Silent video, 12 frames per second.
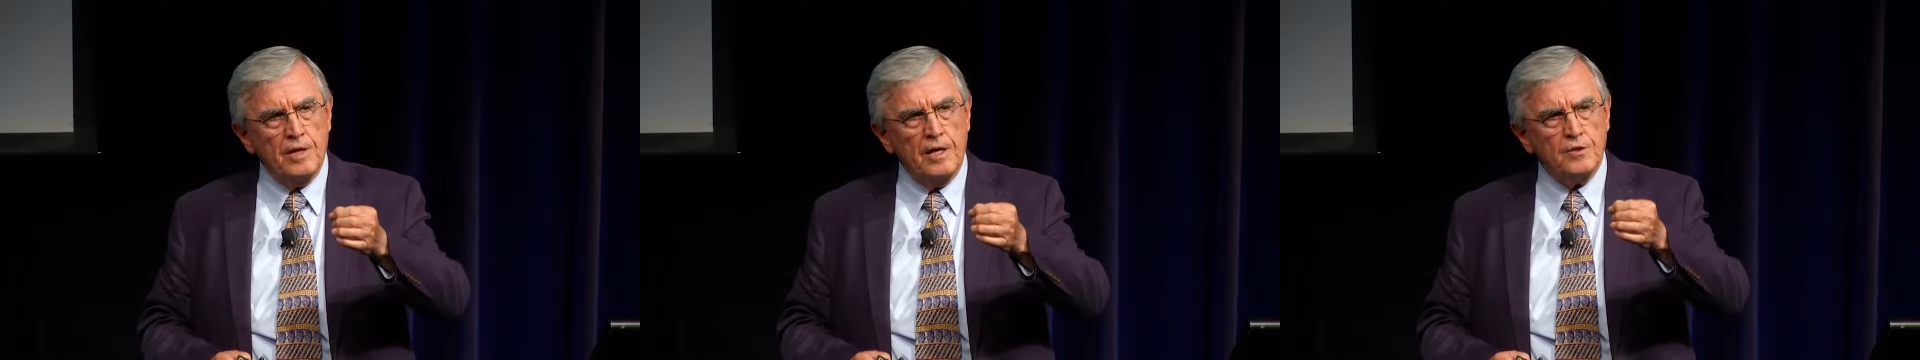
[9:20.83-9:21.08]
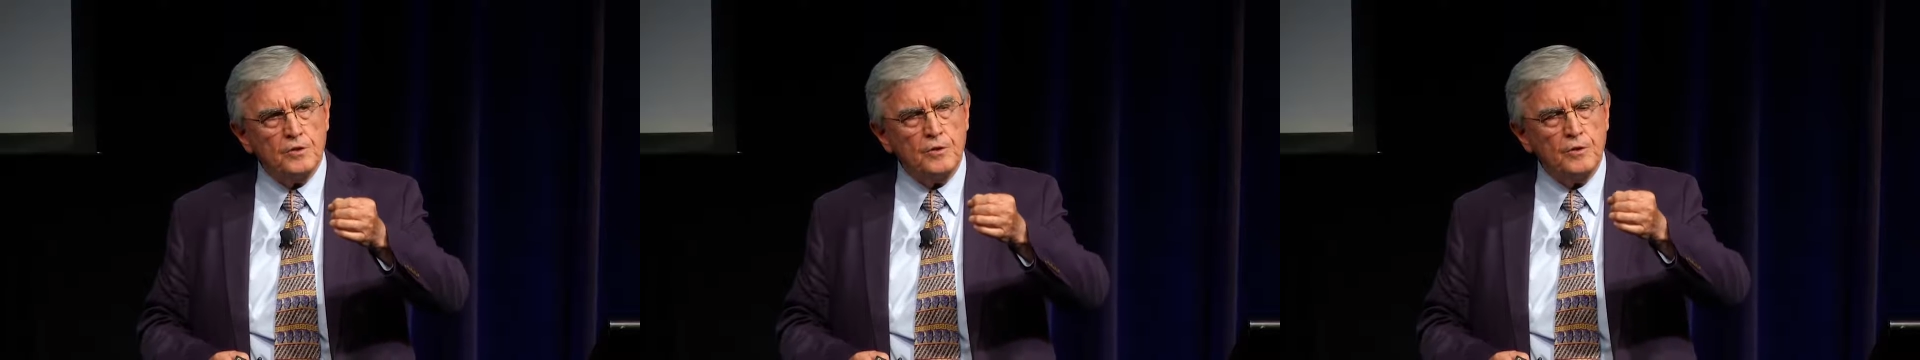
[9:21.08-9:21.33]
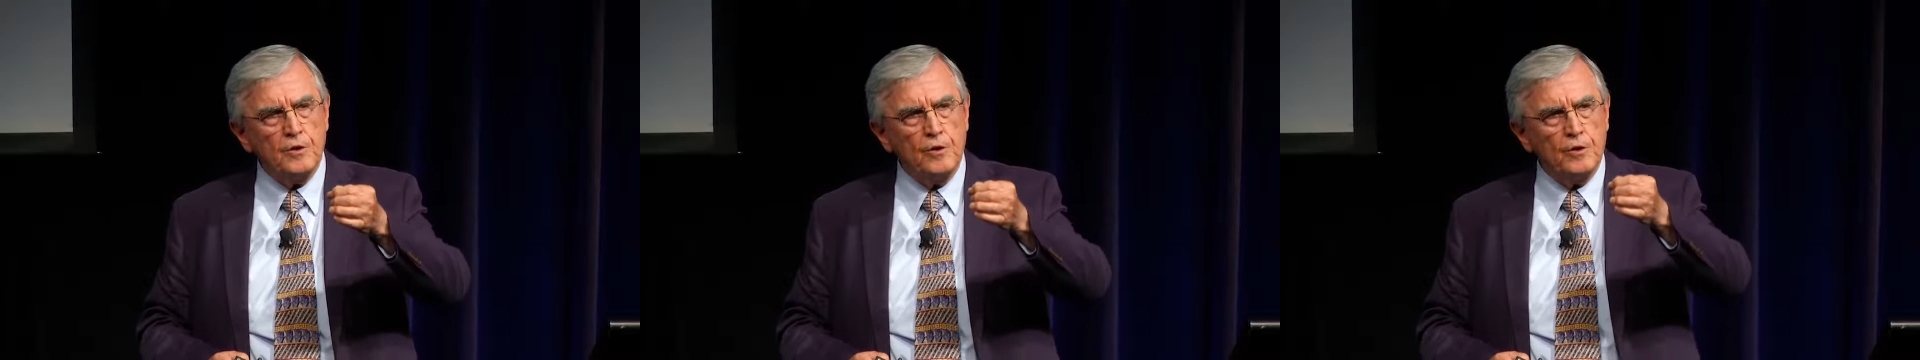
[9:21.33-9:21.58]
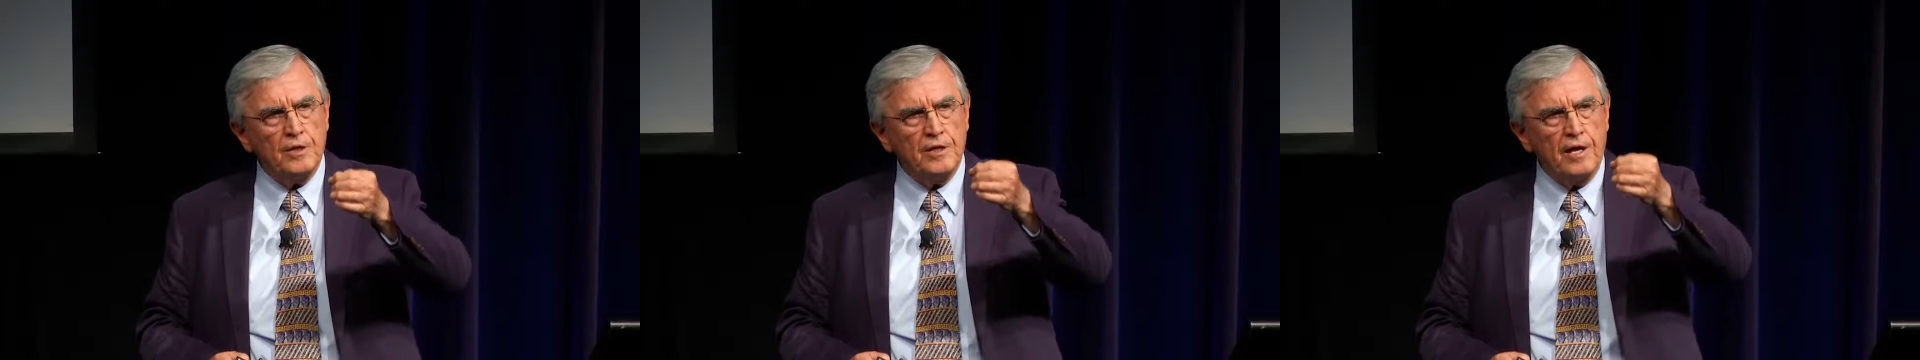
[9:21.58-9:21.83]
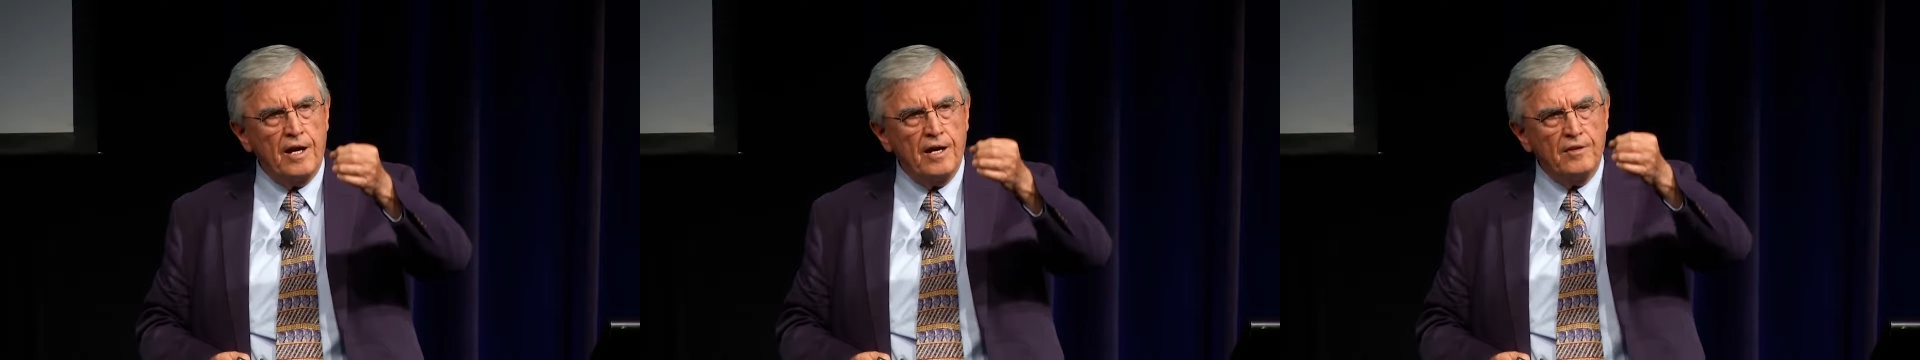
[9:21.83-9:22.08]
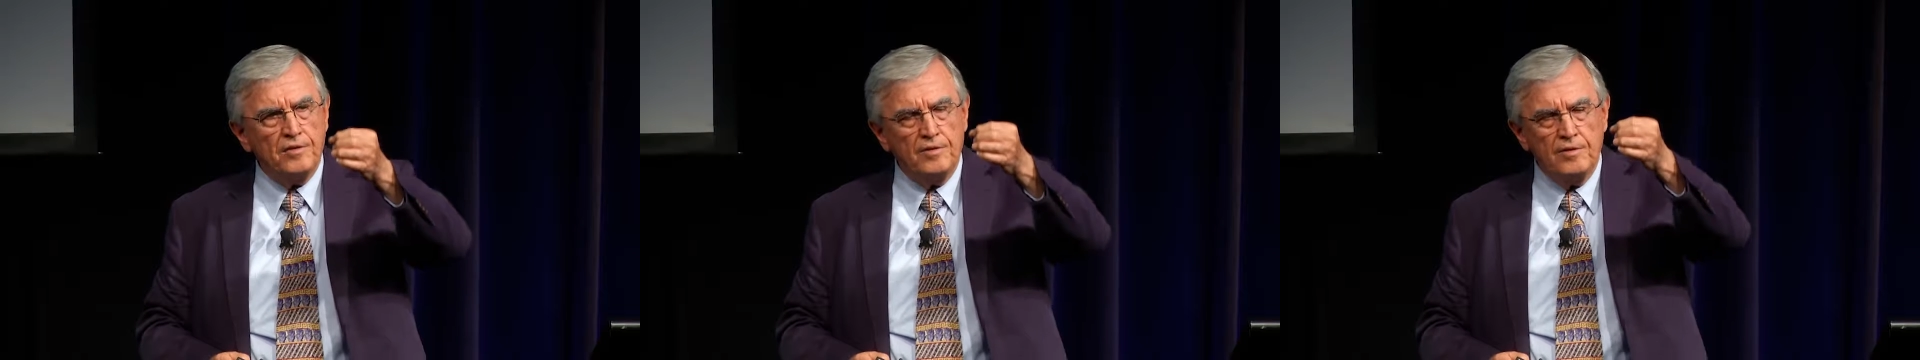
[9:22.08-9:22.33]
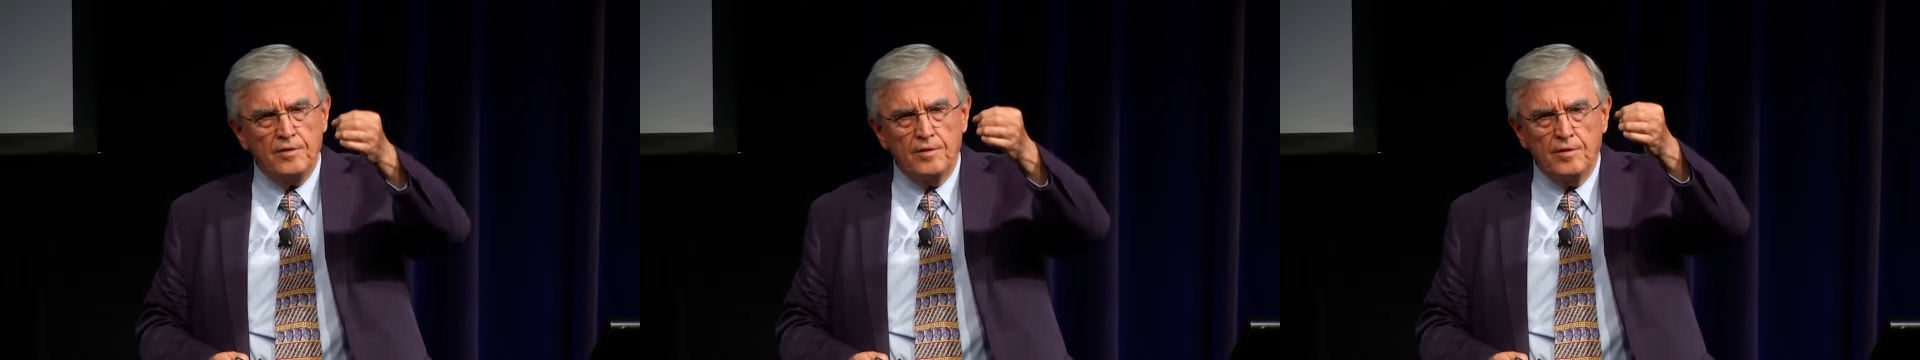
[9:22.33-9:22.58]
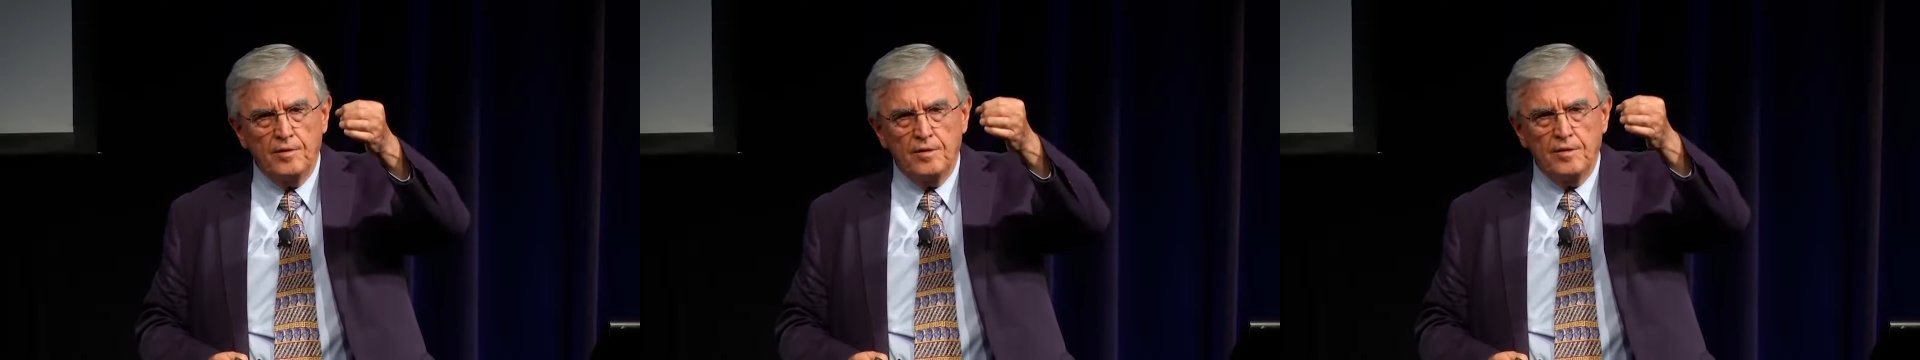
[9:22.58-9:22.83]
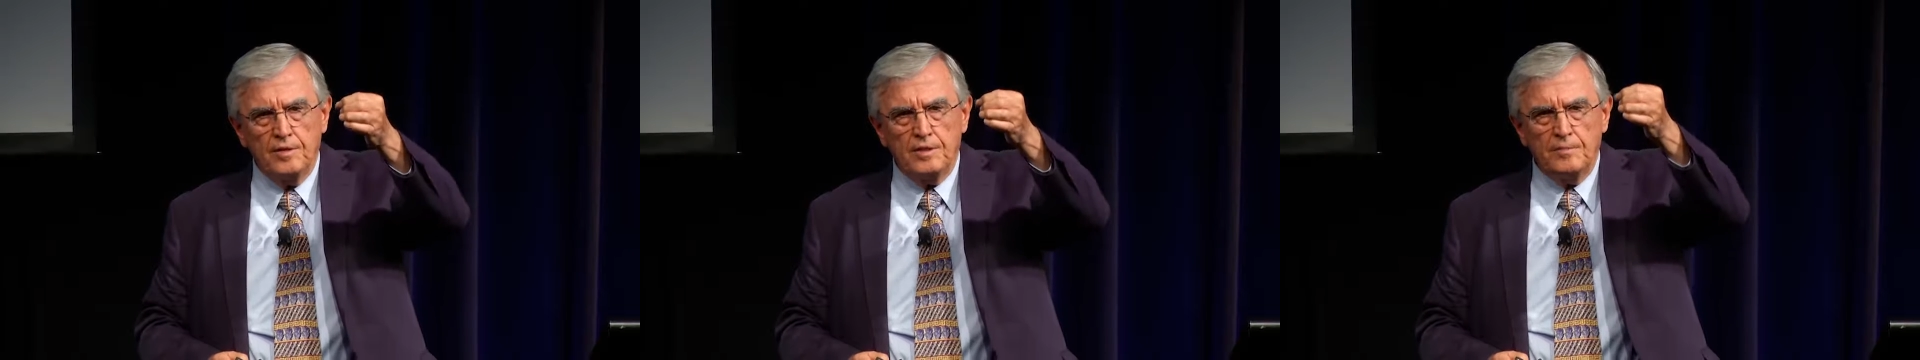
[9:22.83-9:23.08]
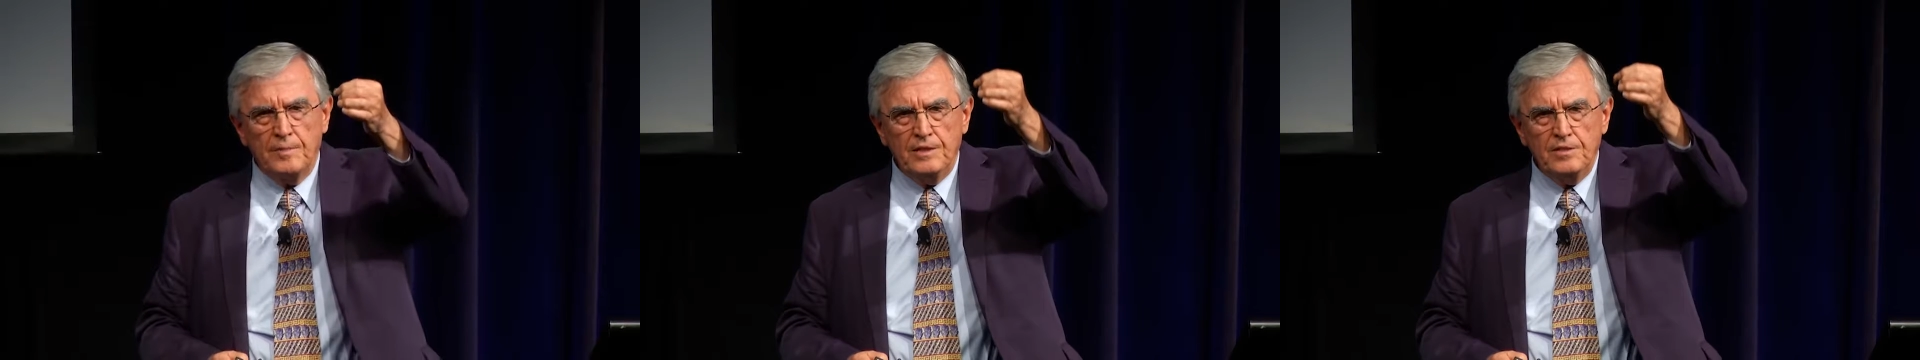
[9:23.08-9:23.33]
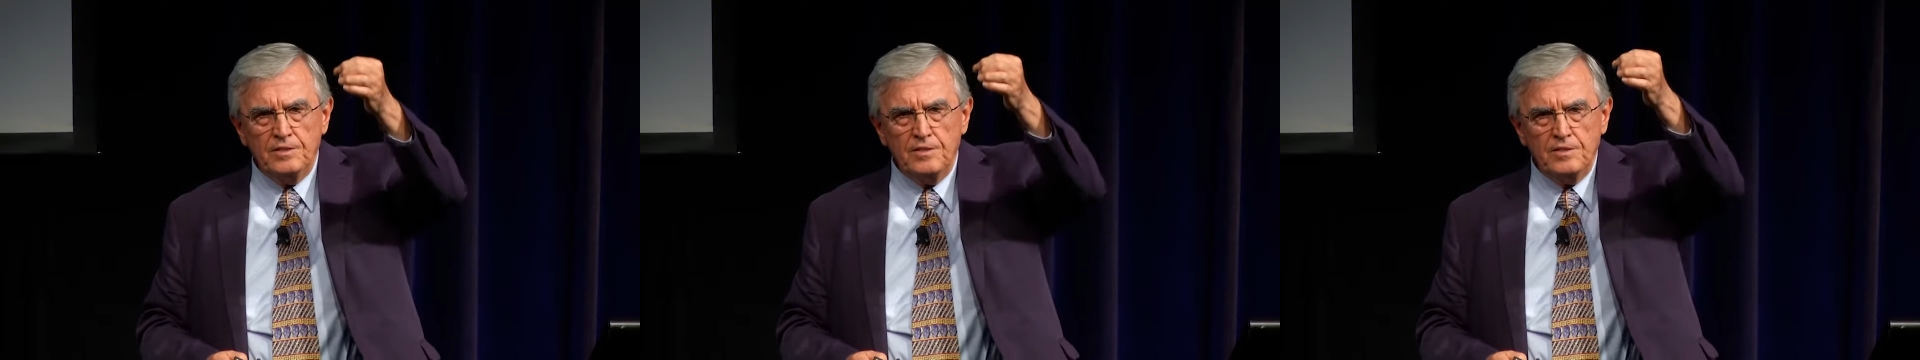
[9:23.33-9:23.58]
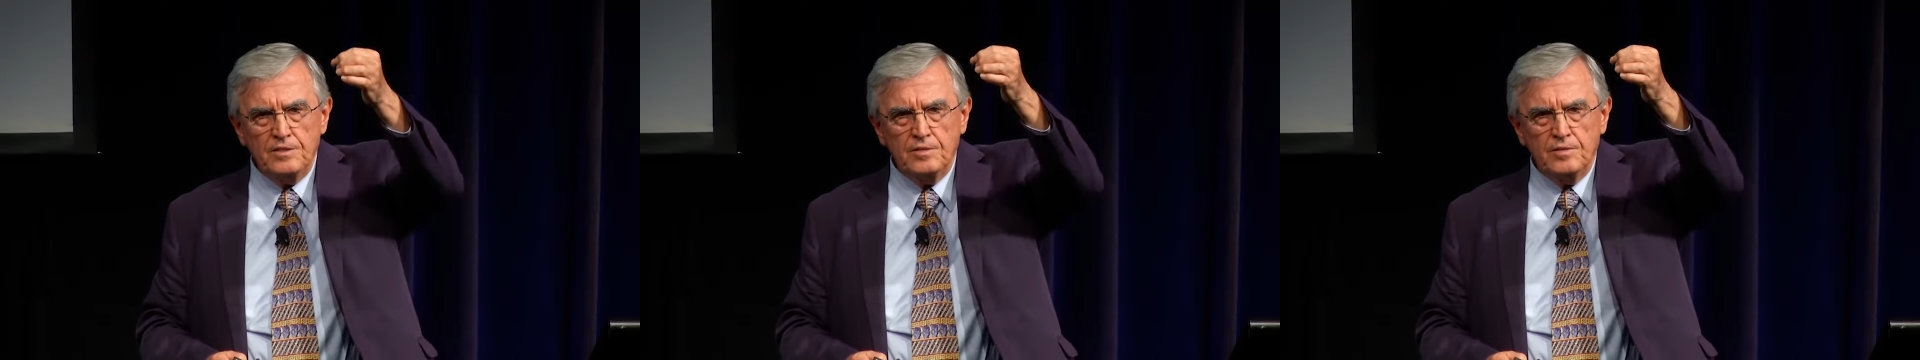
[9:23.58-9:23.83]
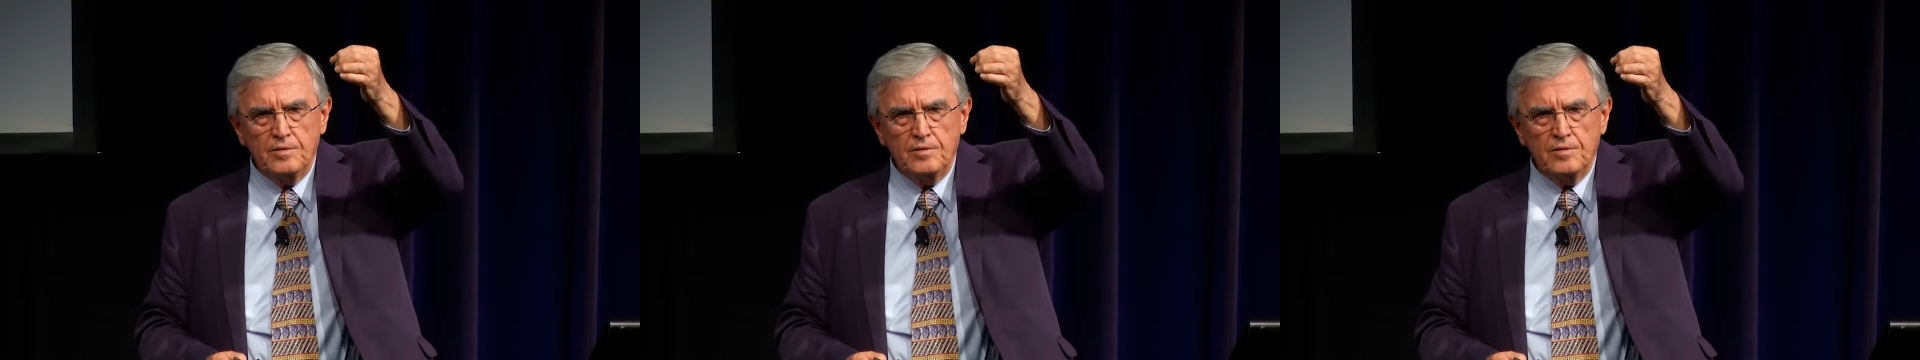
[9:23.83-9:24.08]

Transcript: as you go in height, diminishes.